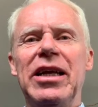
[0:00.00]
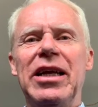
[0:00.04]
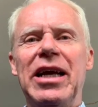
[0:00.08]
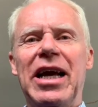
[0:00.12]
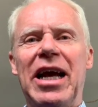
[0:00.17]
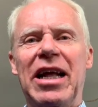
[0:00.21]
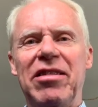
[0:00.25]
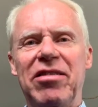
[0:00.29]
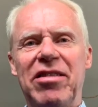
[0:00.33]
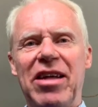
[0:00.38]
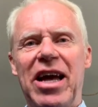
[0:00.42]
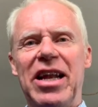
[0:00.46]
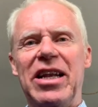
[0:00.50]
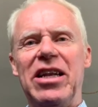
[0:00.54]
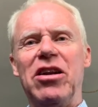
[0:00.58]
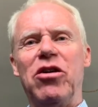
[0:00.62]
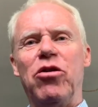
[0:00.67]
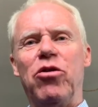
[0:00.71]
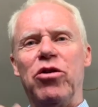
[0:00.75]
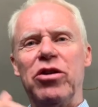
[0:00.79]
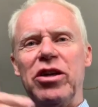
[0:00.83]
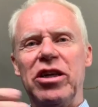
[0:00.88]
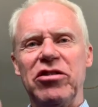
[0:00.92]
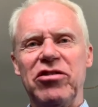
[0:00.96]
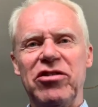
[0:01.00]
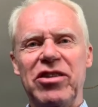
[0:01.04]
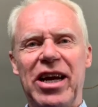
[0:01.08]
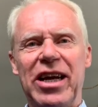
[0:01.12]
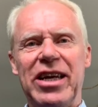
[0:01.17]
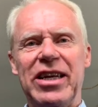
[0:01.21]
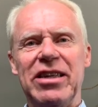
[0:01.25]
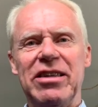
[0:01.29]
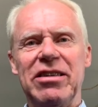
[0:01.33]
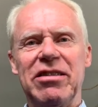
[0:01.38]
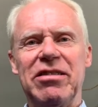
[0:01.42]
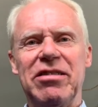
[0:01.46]
And then on a
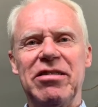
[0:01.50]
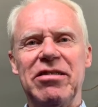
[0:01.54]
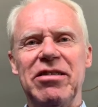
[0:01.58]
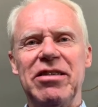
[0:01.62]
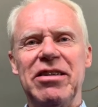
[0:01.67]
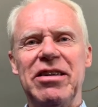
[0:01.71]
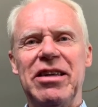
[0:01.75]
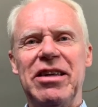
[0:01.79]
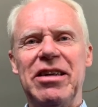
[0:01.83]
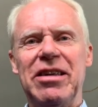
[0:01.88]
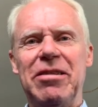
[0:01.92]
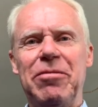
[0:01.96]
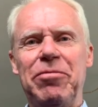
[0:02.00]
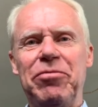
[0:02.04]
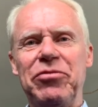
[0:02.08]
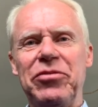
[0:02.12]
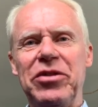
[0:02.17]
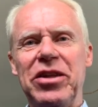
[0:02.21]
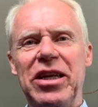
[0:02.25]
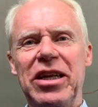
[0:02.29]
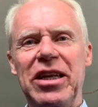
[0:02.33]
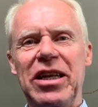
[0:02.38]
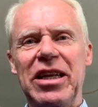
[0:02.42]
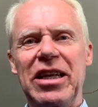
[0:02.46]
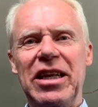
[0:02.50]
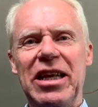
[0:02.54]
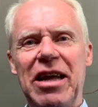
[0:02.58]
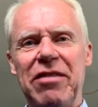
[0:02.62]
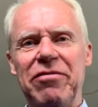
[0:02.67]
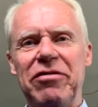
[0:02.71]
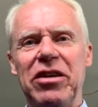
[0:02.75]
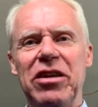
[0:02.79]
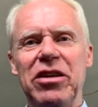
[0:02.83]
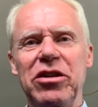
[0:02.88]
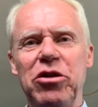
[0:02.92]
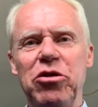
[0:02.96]
second
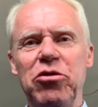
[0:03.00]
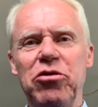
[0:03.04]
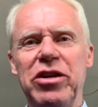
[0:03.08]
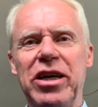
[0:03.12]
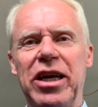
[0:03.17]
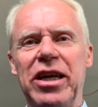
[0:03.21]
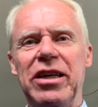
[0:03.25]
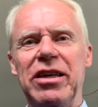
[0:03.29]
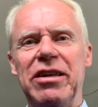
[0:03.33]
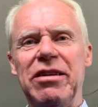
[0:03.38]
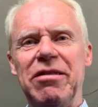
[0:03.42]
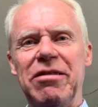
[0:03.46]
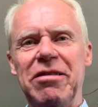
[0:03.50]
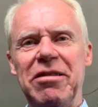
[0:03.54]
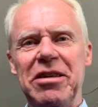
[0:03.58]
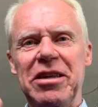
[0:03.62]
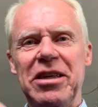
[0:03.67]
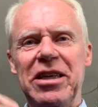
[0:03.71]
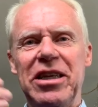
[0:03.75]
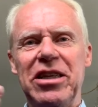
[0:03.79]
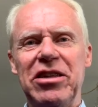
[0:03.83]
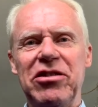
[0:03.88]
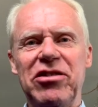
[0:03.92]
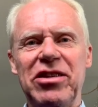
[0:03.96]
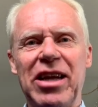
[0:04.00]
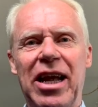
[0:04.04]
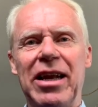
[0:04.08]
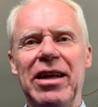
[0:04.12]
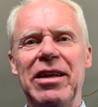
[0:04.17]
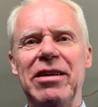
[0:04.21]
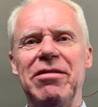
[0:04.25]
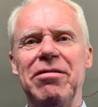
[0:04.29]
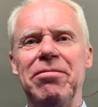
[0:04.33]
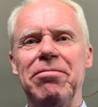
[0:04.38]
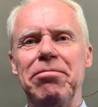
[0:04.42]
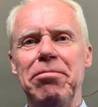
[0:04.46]
level, you can
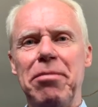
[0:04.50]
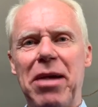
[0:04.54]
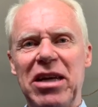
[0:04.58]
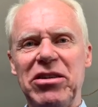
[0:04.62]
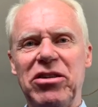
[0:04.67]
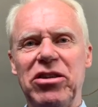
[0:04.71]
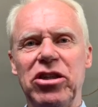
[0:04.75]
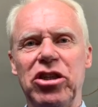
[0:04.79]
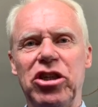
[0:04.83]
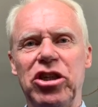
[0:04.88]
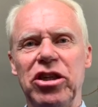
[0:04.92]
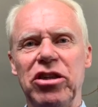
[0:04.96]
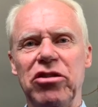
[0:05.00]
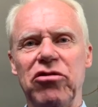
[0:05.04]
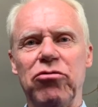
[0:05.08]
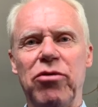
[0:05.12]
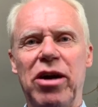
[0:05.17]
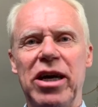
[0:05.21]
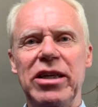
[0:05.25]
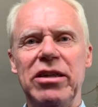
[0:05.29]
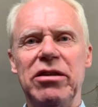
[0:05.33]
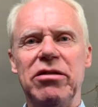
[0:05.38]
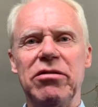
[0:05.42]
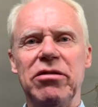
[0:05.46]
send messages, right?